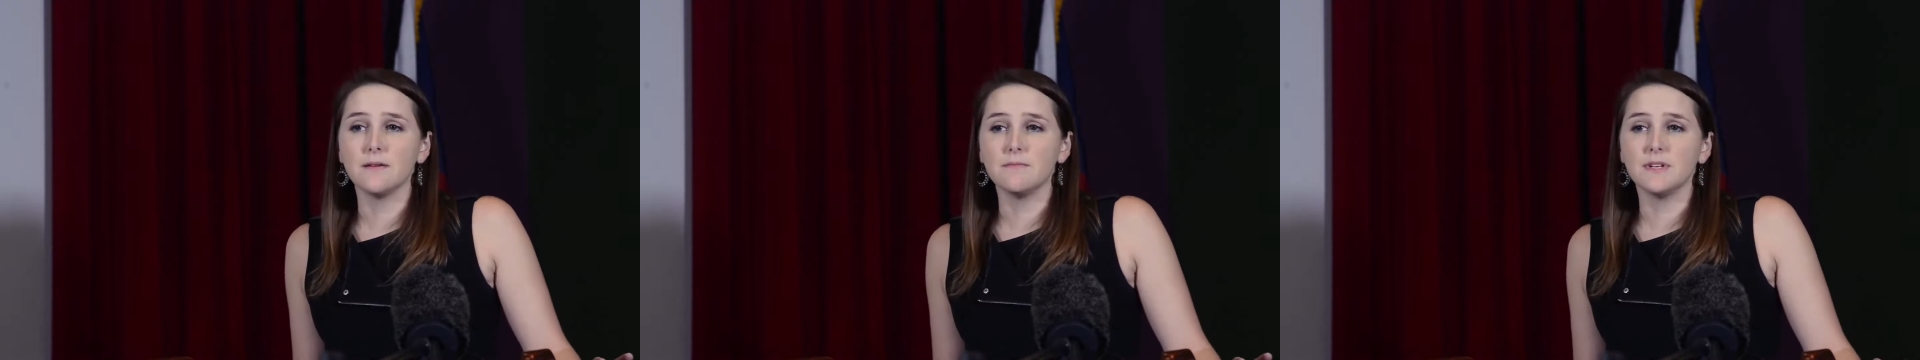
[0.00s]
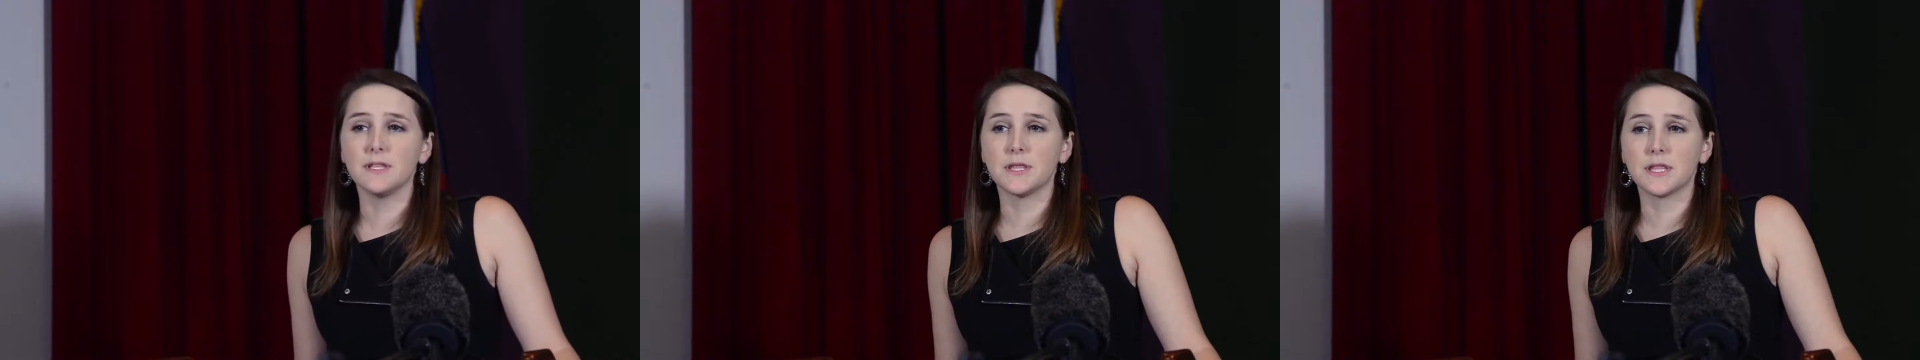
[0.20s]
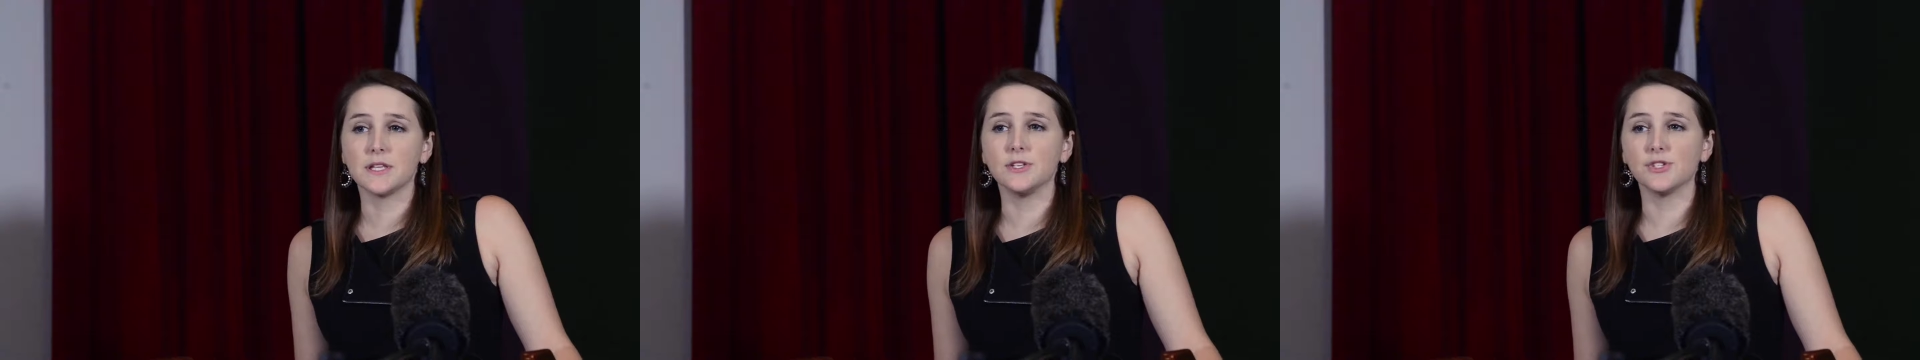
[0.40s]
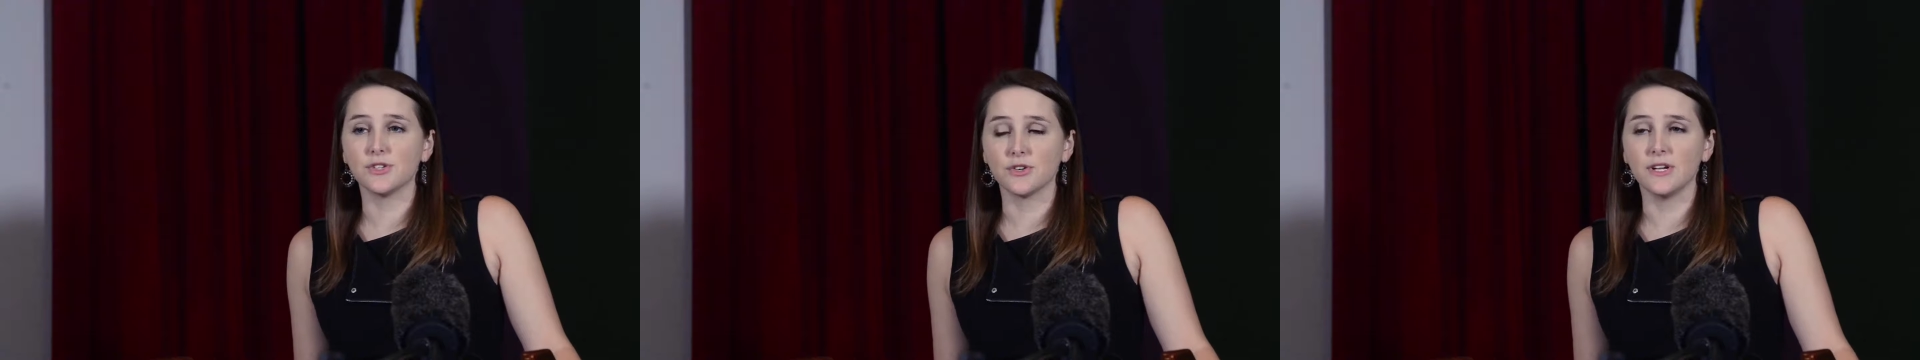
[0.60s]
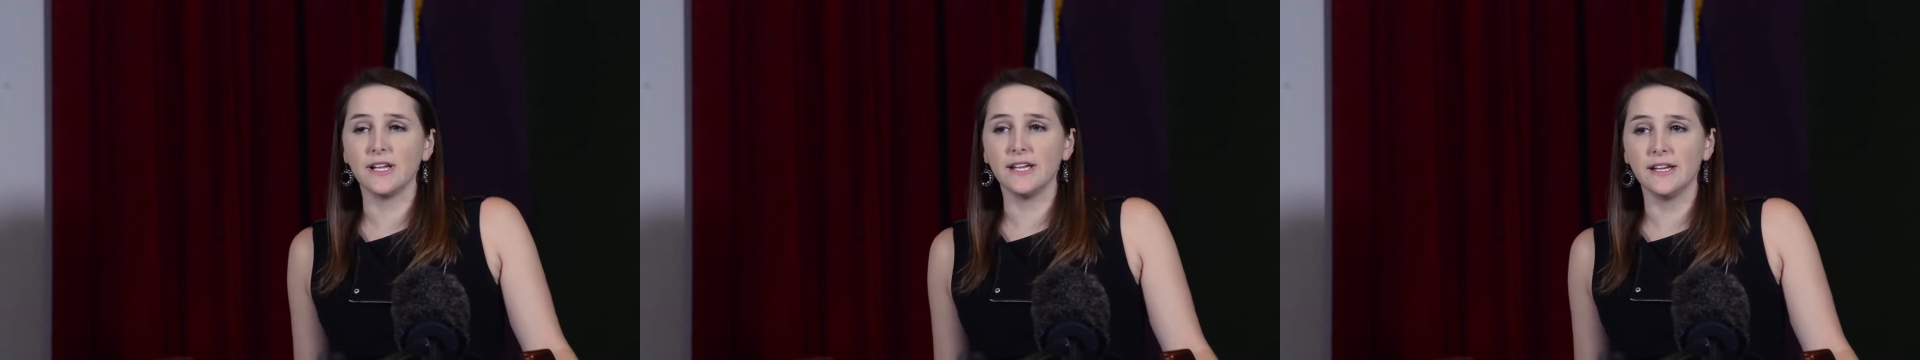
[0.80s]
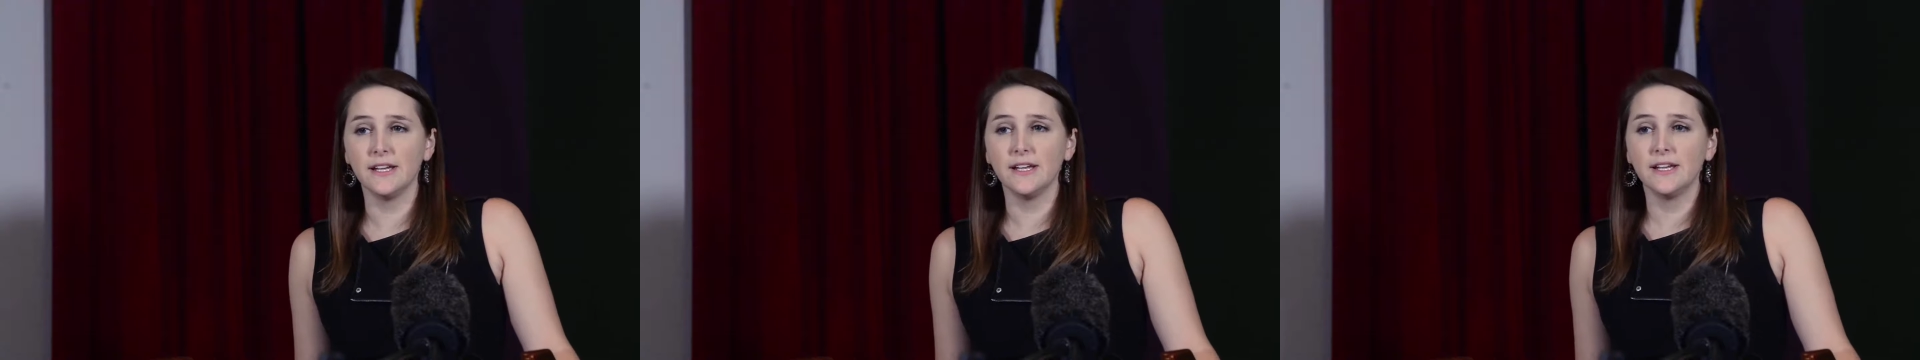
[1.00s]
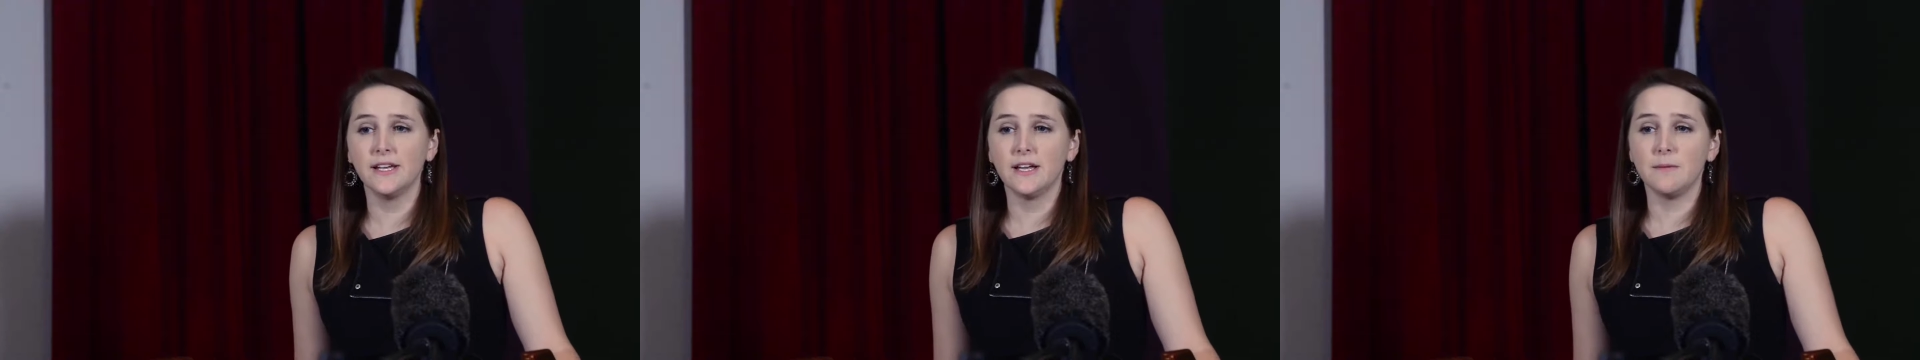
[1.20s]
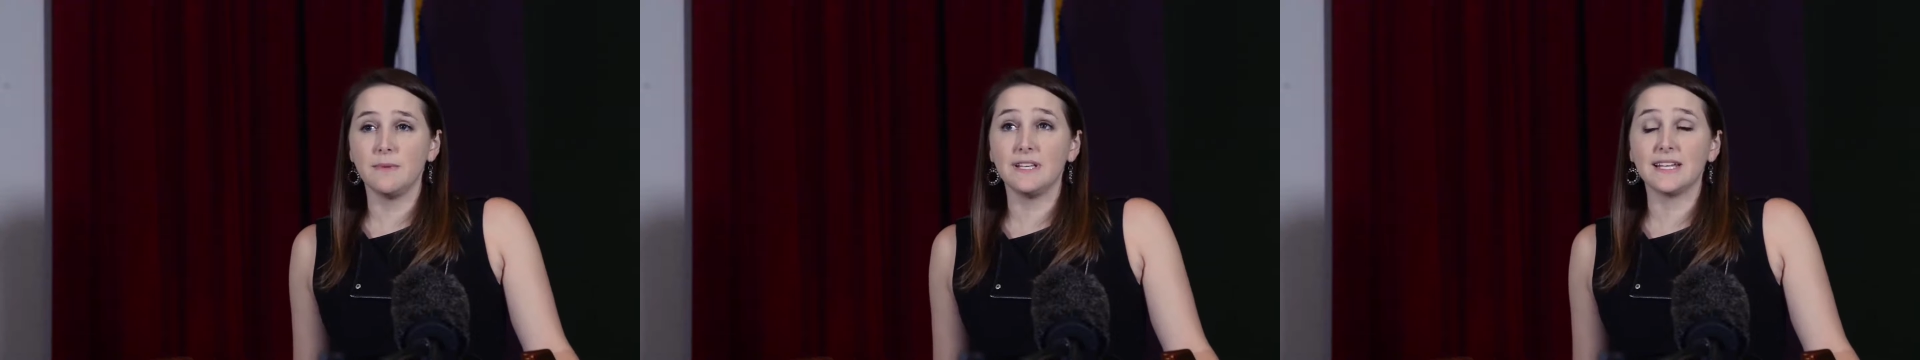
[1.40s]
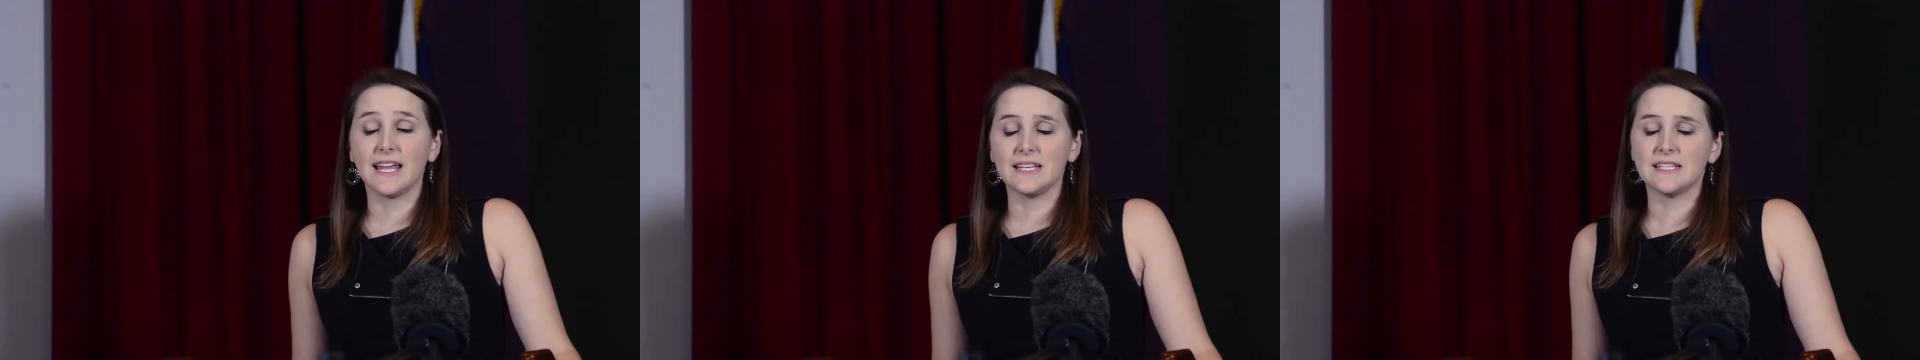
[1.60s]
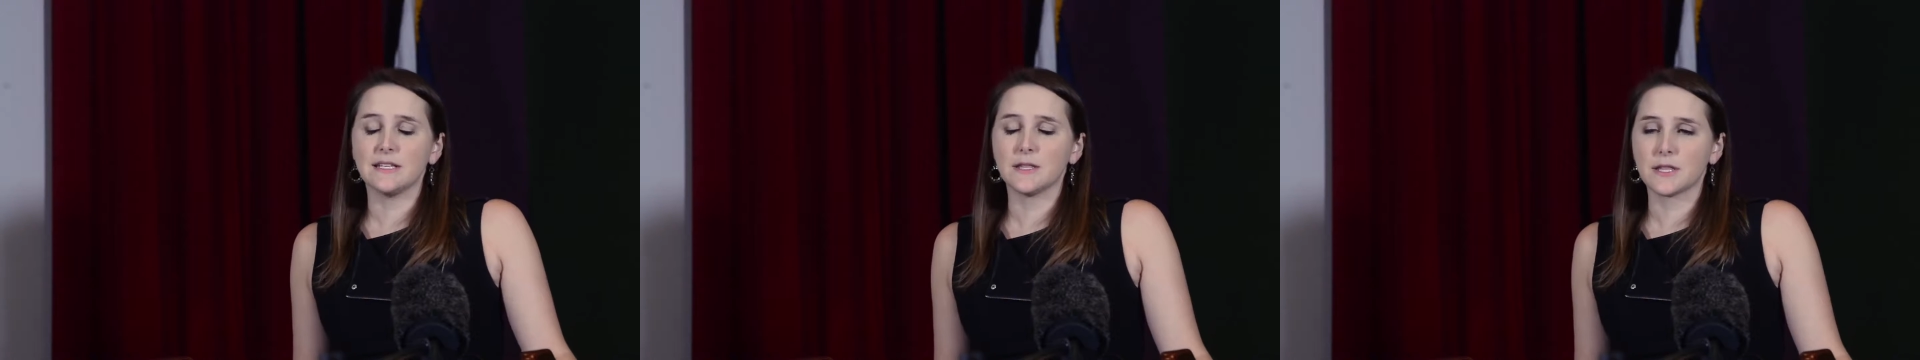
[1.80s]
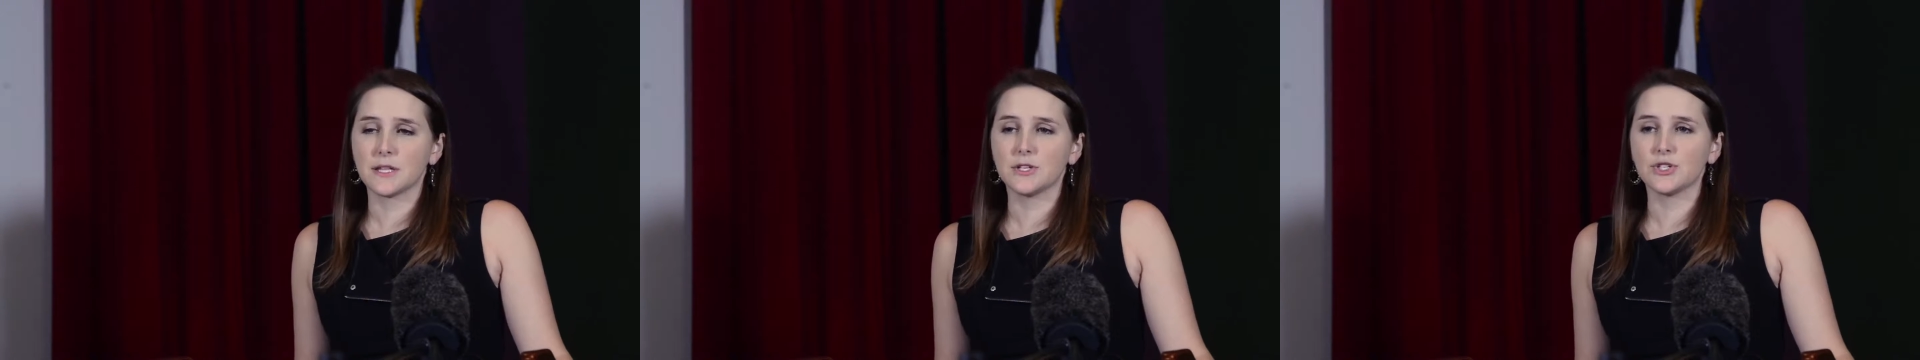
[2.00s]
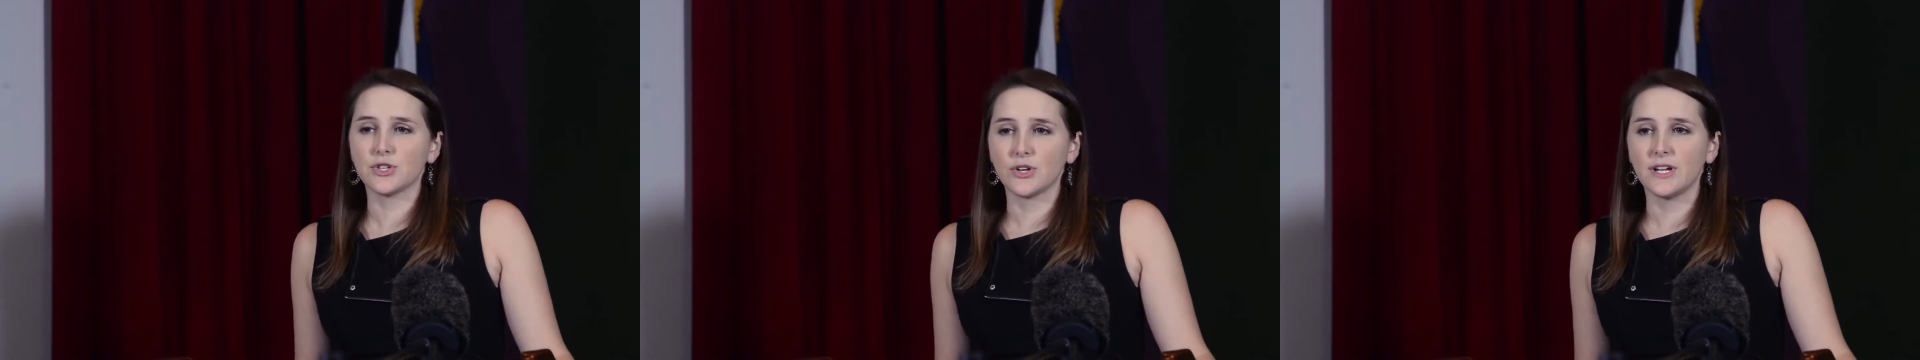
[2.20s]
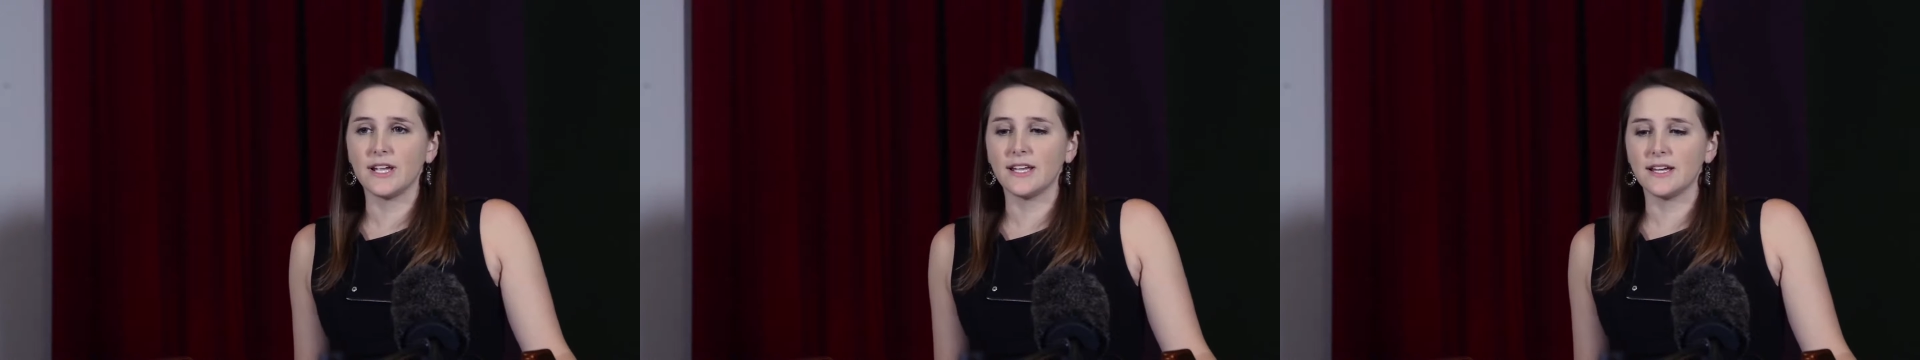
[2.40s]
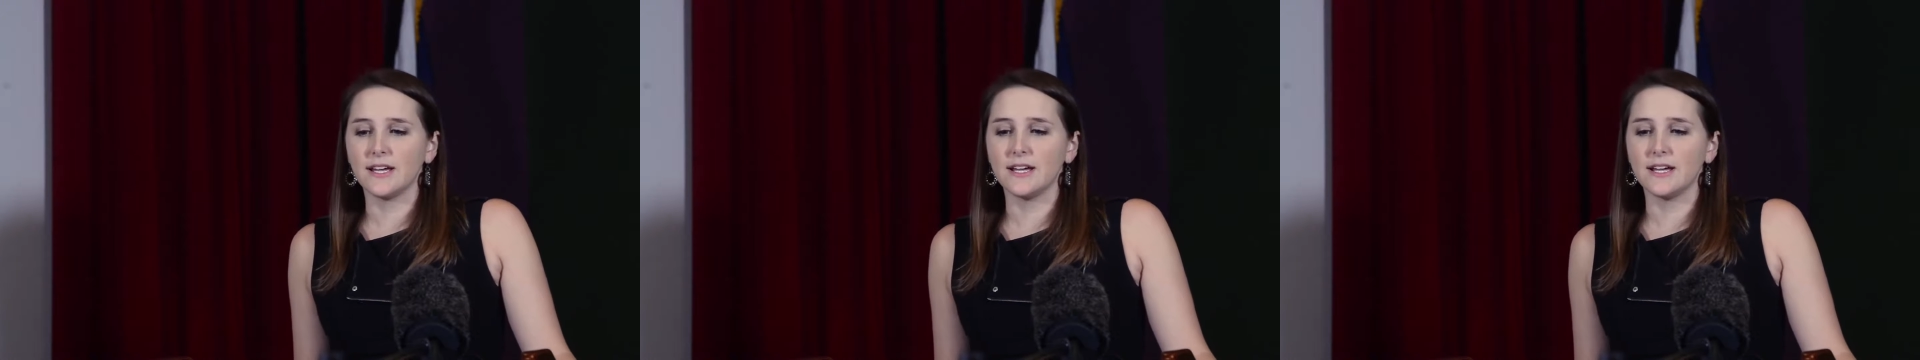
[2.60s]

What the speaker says: mid-19th century